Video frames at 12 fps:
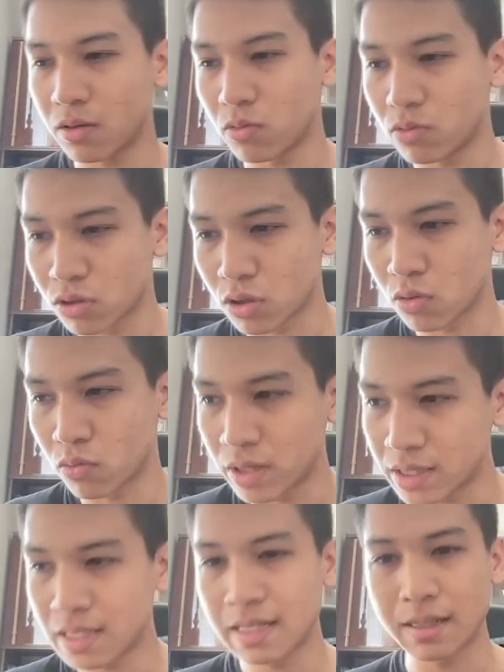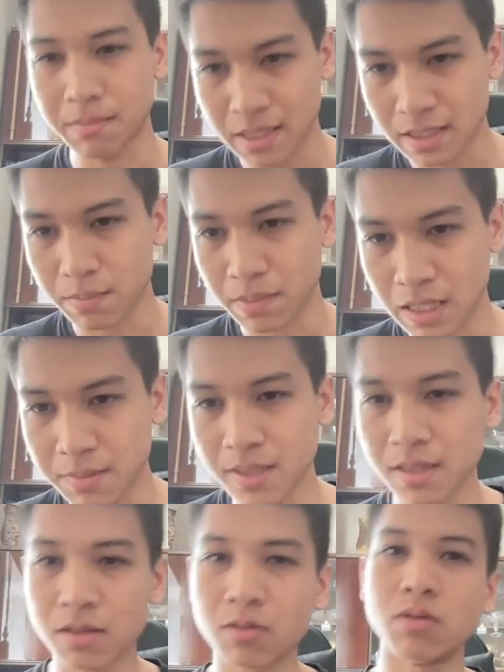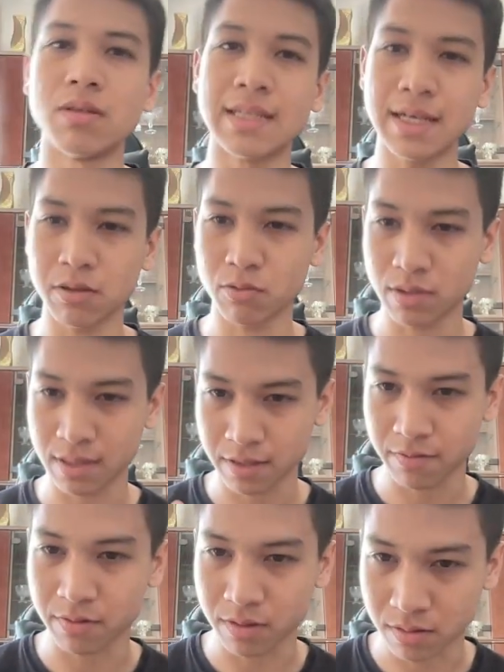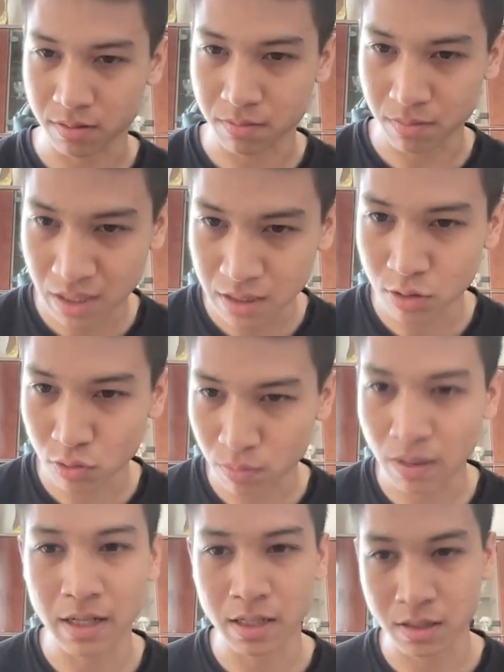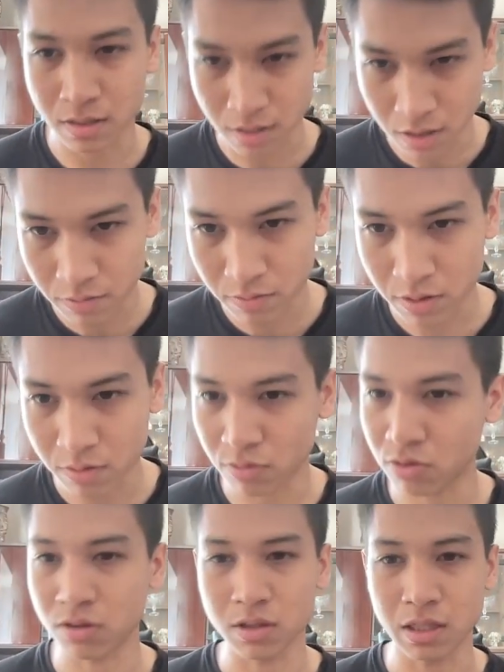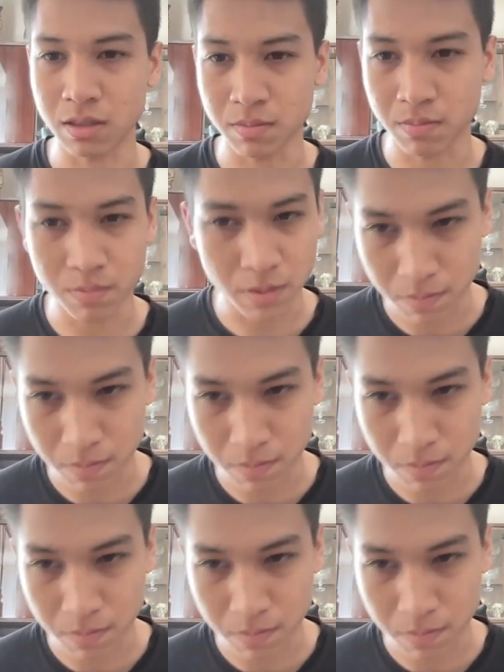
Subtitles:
So when they're gonna make a payment, now we have the money to buy a server which is gonna be